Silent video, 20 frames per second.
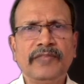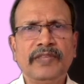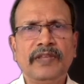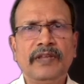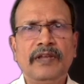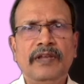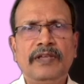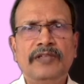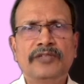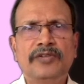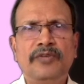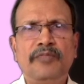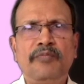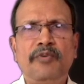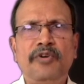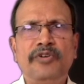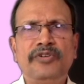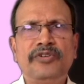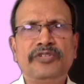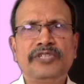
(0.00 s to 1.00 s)
So,
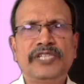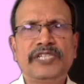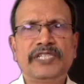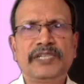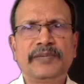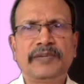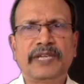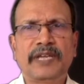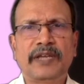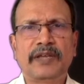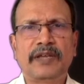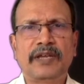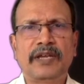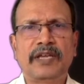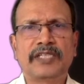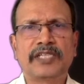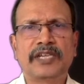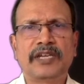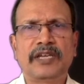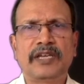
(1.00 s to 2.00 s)
portosystemic
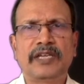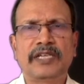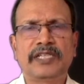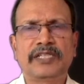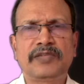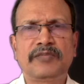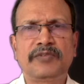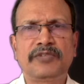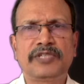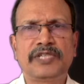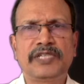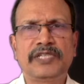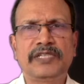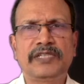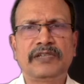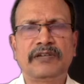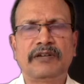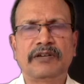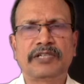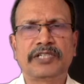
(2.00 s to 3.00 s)
anastomosis
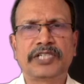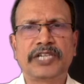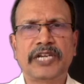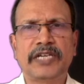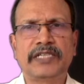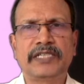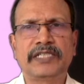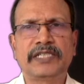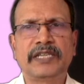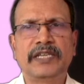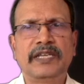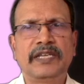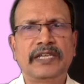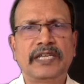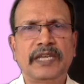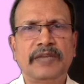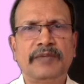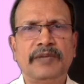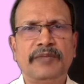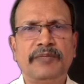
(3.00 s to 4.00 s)
or shunts
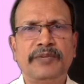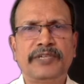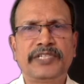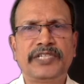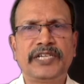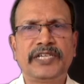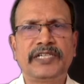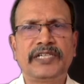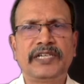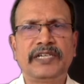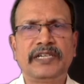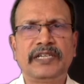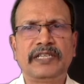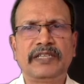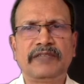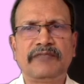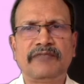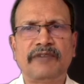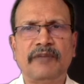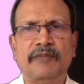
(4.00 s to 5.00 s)
can be appreciated in
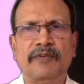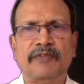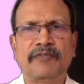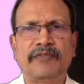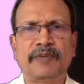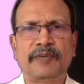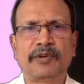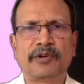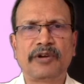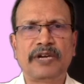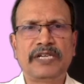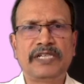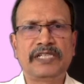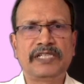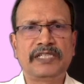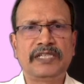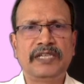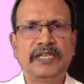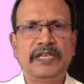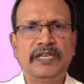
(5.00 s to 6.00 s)
the form of hemorrhoids,
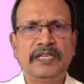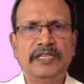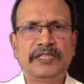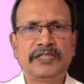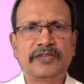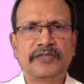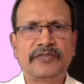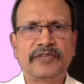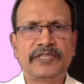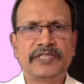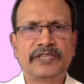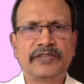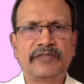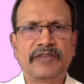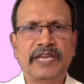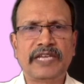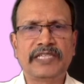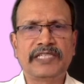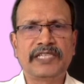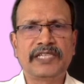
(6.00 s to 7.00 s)
esophageal
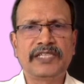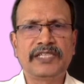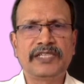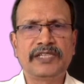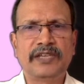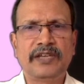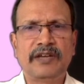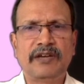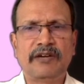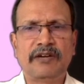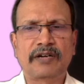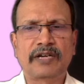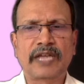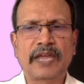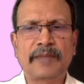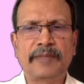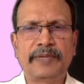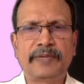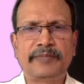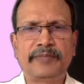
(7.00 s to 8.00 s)
varices, or
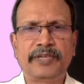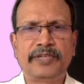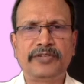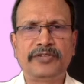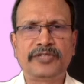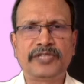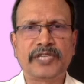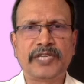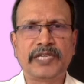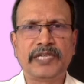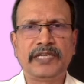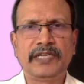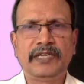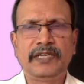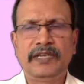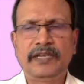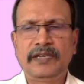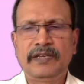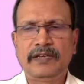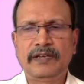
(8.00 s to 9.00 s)
caput medusae,
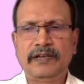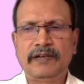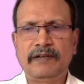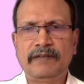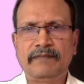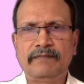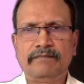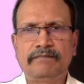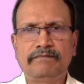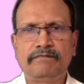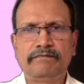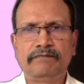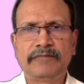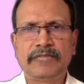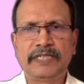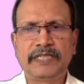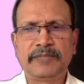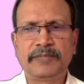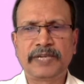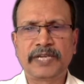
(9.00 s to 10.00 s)

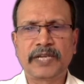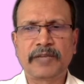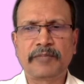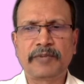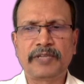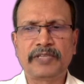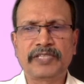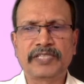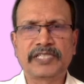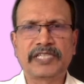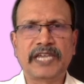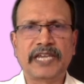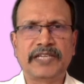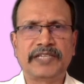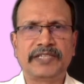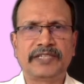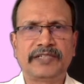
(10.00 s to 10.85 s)
depending upon the site.